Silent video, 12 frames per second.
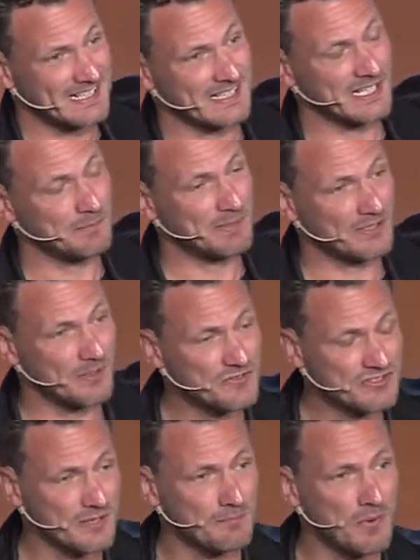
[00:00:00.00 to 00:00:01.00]
it becomes
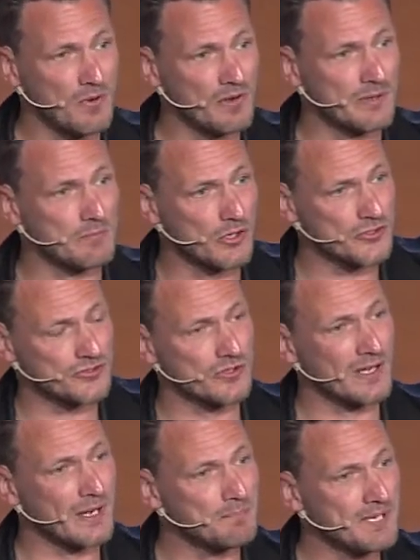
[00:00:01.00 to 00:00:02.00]
simple, emotional,
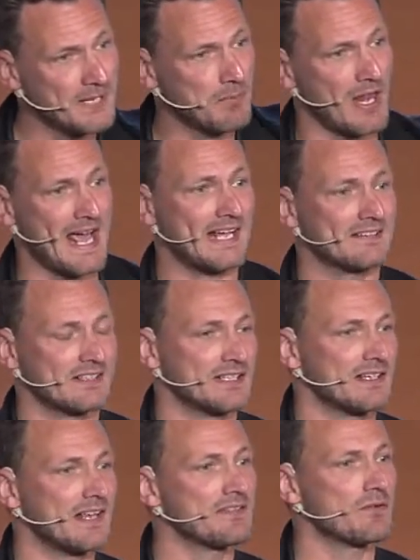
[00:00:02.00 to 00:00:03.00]
and people act on it,
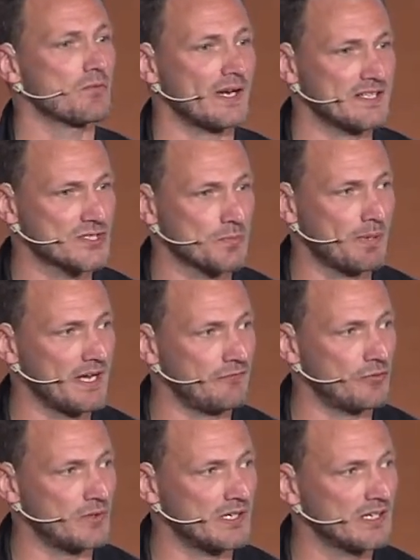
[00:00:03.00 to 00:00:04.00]
and they're ready to pay
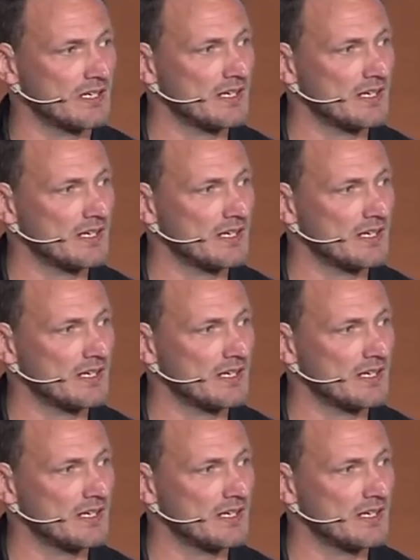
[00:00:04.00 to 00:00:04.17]
for it.